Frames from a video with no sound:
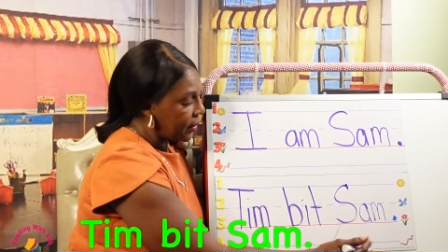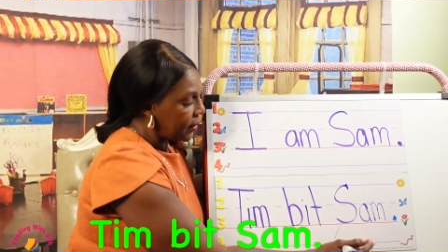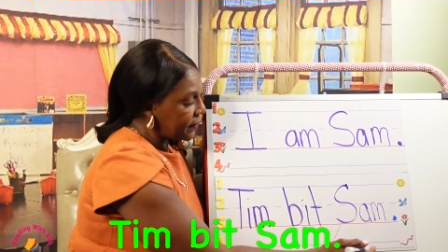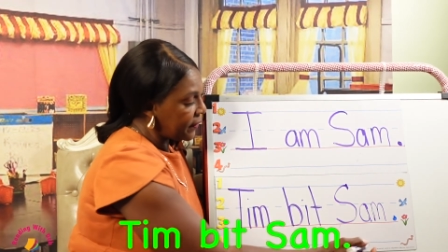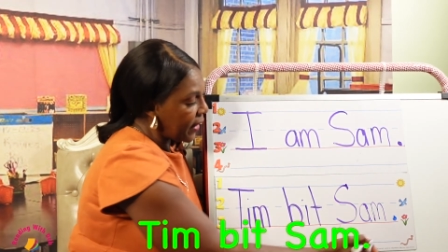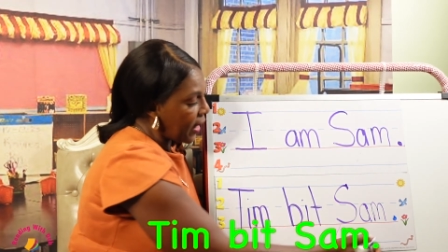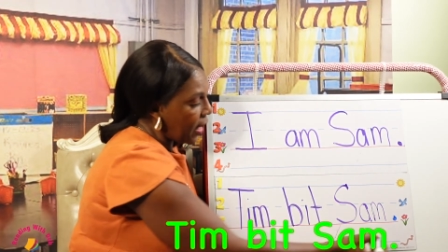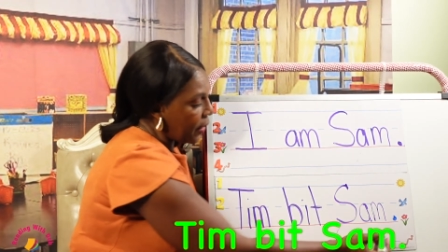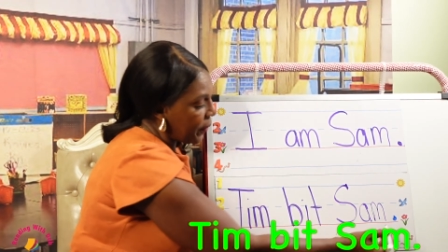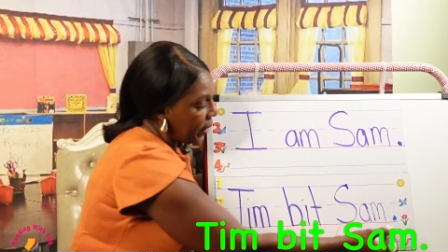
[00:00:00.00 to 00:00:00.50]

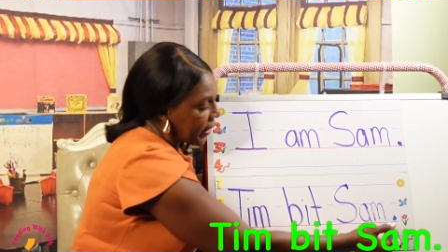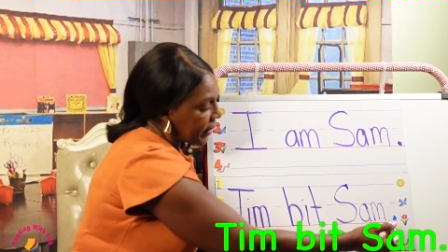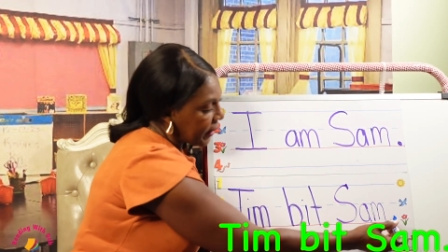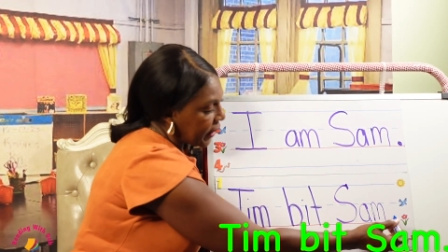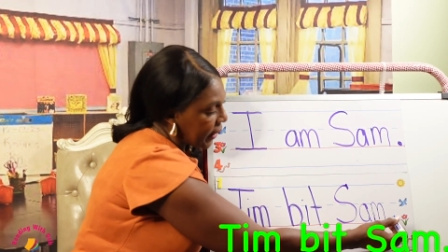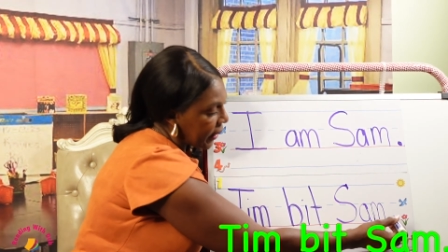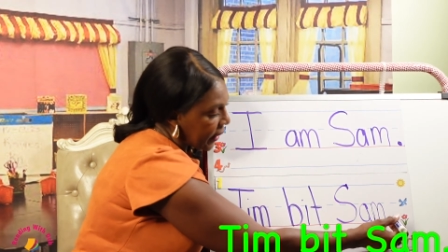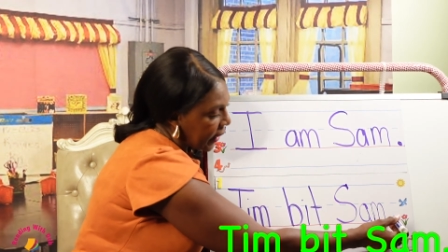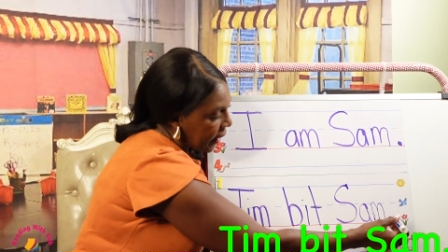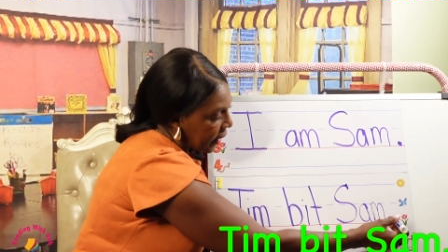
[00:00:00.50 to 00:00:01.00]
Now I
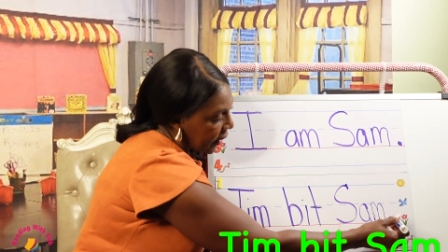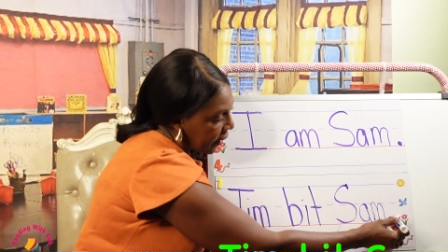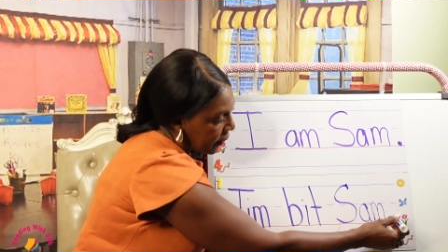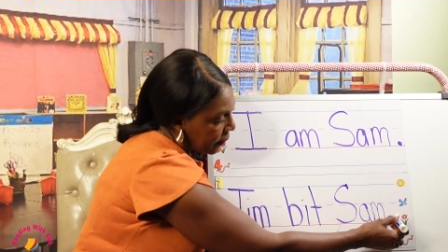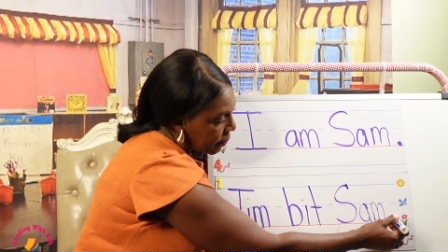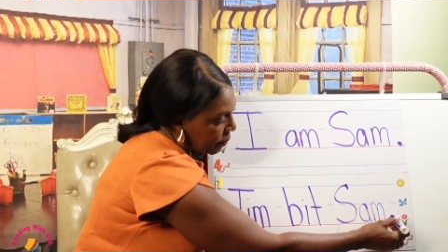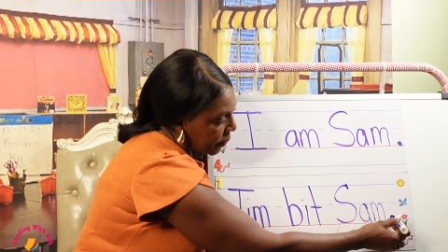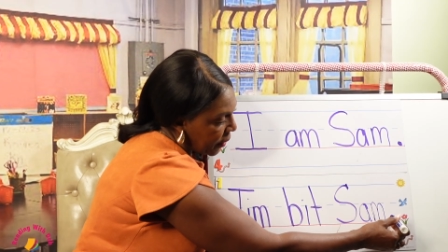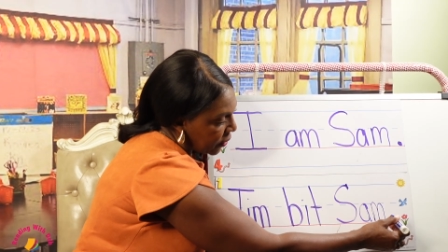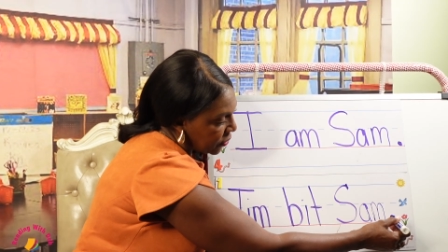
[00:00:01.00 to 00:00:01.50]
need
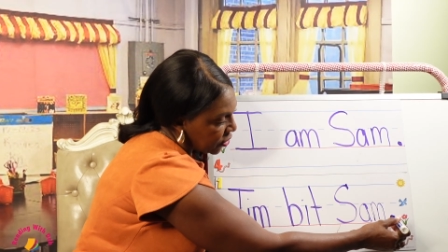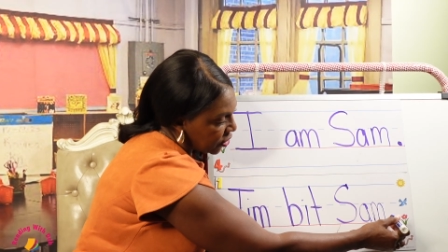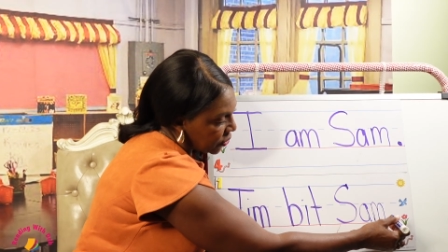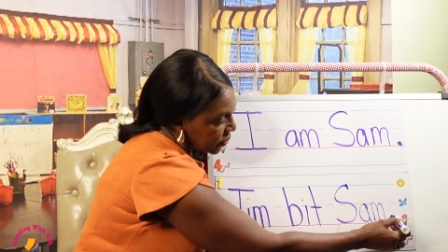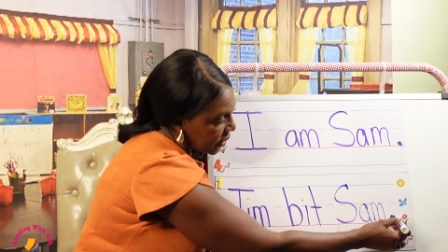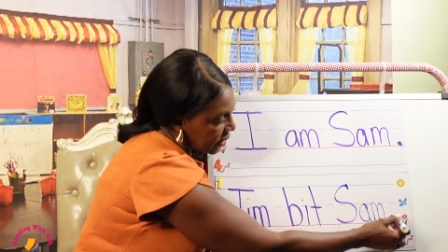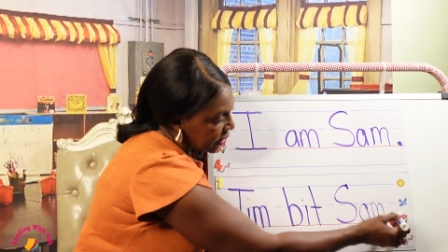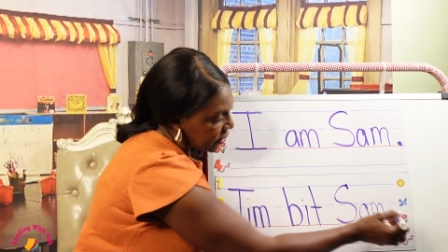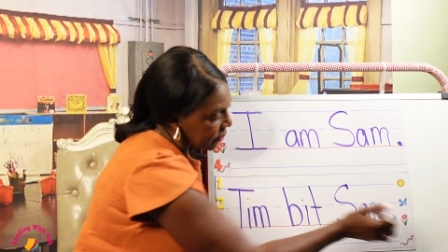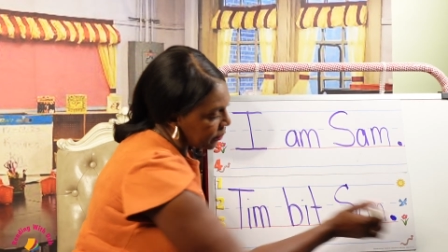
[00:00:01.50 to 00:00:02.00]
a
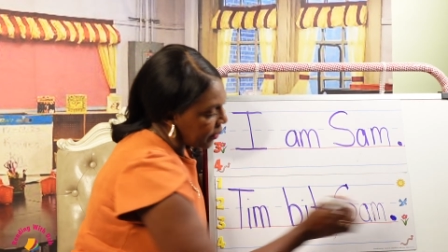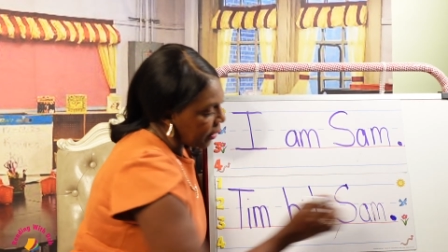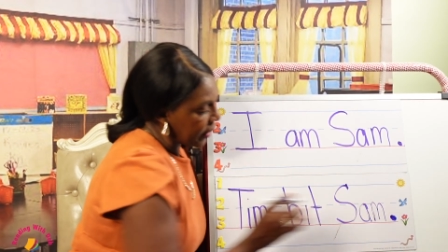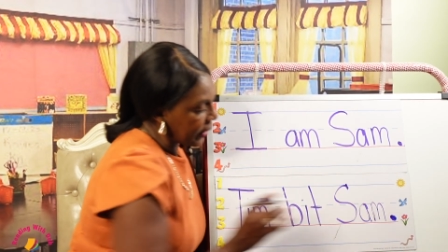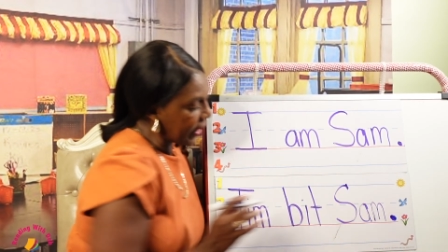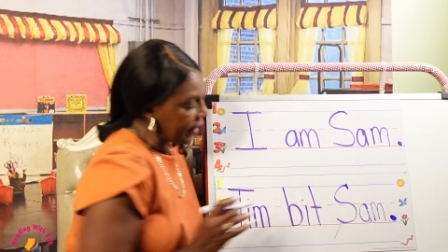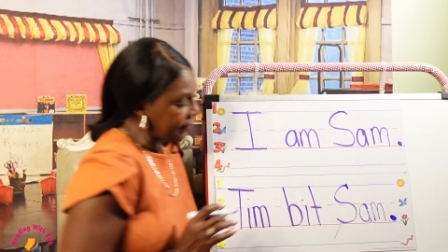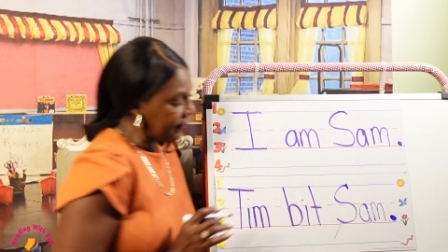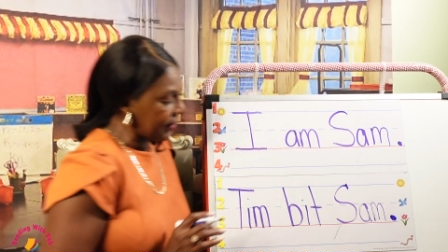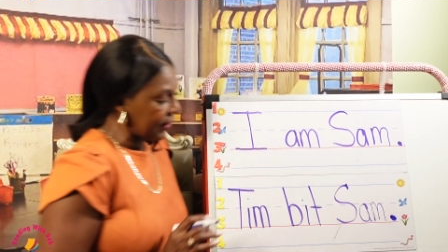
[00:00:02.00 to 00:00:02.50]
punctuation mark
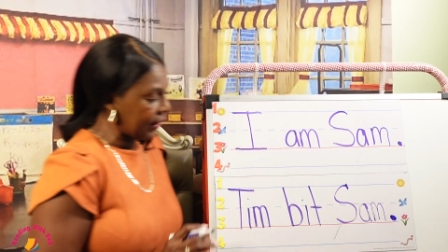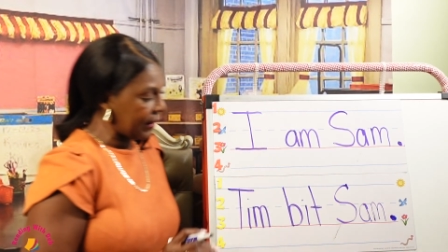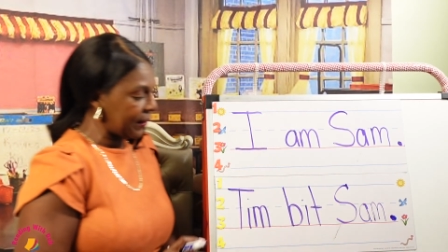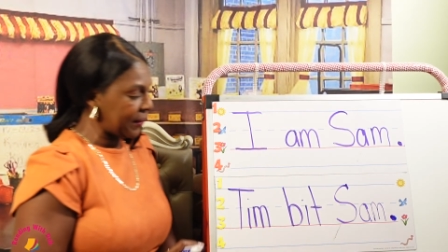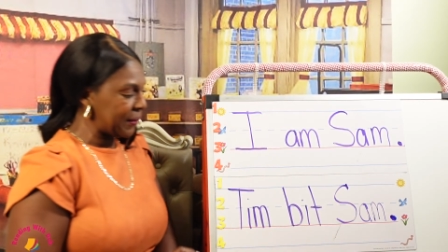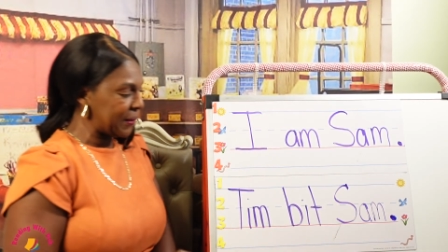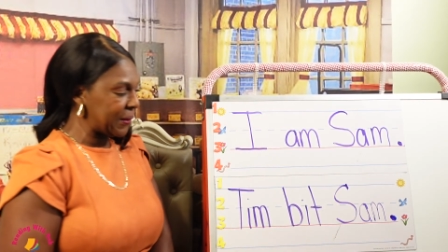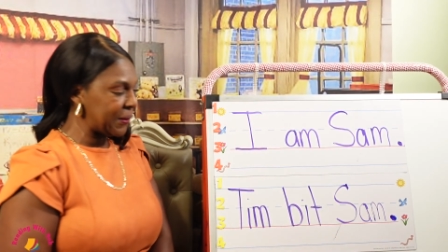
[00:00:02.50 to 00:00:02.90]
at the end.